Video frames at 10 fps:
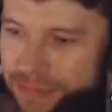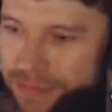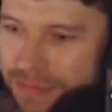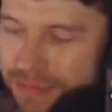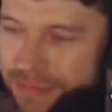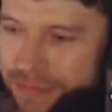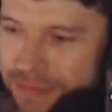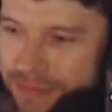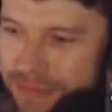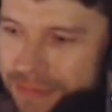
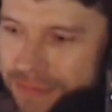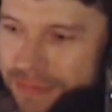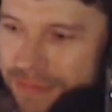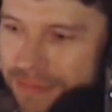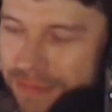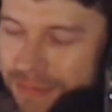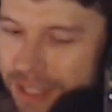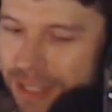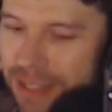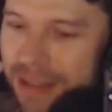
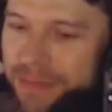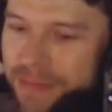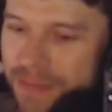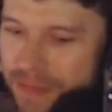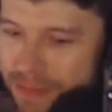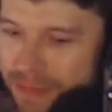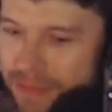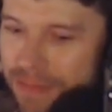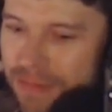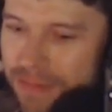
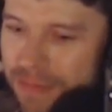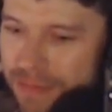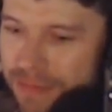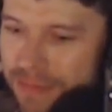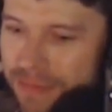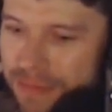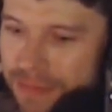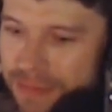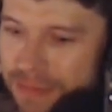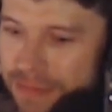
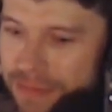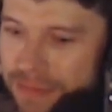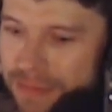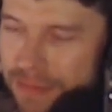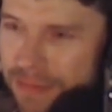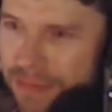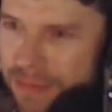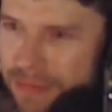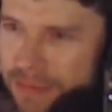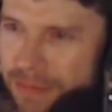
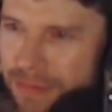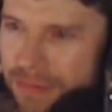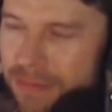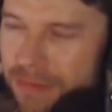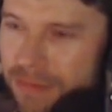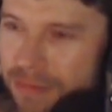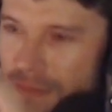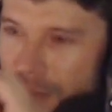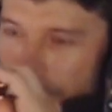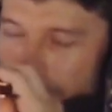
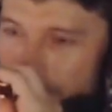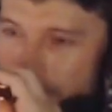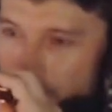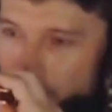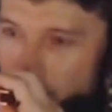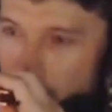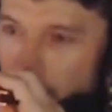(not speaking)